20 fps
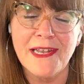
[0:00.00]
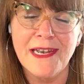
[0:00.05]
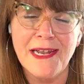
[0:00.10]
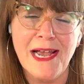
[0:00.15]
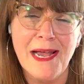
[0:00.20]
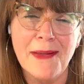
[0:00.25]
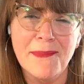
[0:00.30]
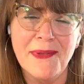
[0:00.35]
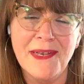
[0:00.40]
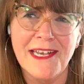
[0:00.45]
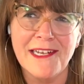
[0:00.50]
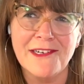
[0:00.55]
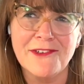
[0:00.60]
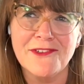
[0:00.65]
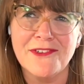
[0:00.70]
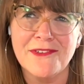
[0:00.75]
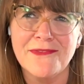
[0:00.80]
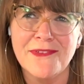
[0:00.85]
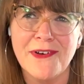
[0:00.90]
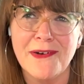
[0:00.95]
and I'm an
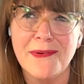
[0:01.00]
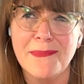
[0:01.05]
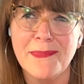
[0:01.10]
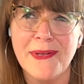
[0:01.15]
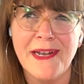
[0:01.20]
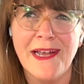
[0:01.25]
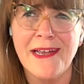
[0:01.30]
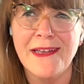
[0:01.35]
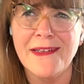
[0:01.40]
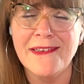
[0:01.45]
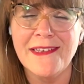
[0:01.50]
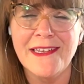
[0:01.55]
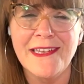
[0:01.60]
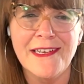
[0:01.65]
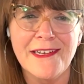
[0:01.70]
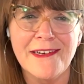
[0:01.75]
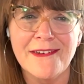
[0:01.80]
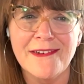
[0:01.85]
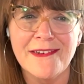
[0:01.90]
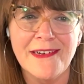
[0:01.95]
extrovert, but
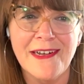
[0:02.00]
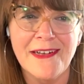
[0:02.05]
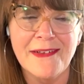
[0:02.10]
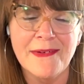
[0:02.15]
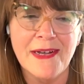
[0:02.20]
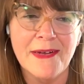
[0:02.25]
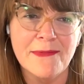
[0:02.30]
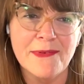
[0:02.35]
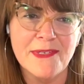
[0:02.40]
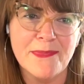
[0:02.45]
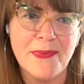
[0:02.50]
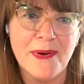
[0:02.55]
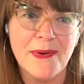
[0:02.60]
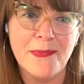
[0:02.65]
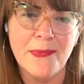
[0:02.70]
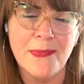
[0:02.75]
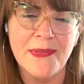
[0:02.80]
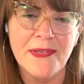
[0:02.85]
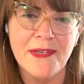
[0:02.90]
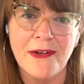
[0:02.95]
I was
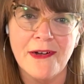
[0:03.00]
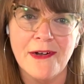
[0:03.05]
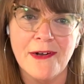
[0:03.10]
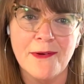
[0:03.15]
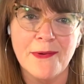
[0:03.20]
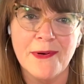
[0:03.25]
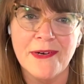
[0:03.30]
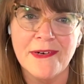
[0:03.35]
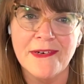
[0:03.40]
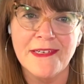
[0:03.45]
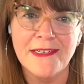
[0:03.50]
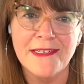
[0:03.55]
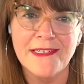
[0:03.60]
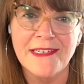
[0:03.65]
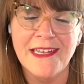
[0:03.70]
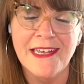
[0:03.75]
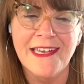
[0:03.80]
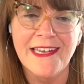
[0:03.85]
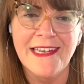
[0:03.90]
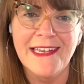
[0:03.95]
probably awkward
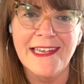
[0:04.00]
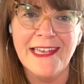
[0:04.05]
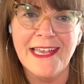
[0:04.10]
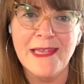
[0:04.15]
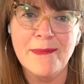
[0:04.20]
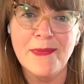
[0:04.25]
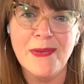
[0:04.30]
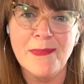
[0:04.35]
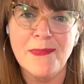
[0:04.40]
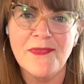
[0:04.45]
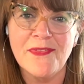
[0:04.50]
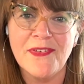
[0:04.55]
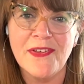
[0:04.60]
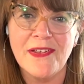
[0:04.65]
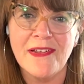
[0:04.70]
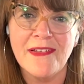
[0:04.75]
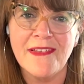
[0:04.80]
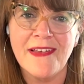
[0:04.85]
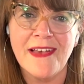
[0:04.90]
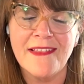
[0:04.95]
and he made me
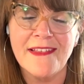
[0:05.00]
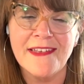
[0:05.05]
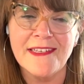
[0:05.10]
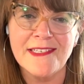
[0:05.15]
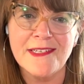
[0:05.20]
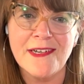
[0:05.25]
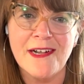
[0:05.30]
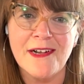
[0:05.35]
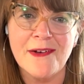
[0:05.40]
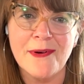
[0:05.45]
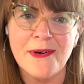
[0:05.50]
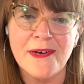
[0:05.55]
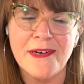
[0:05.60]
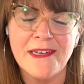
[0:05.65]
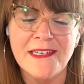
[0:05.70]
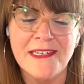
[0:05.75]
feel a lot less awkward.